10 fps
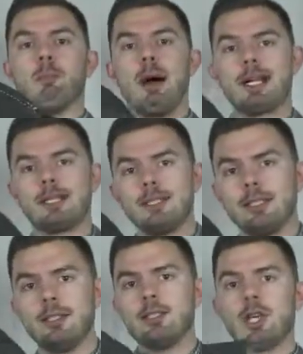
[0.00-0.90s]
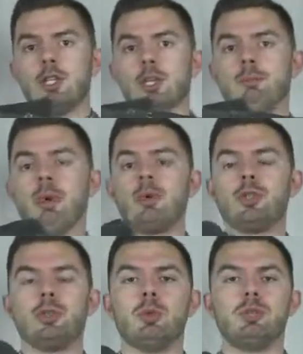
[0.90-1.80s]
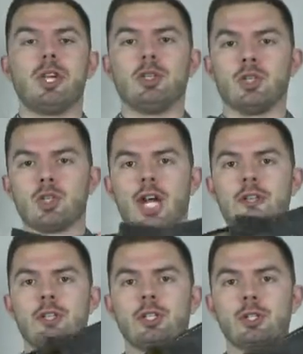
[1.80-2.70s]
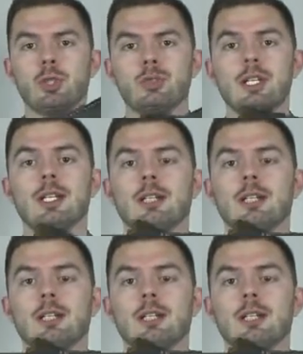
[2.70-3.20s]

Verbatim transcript: moccasins, your boat shoes, and your driving shoes.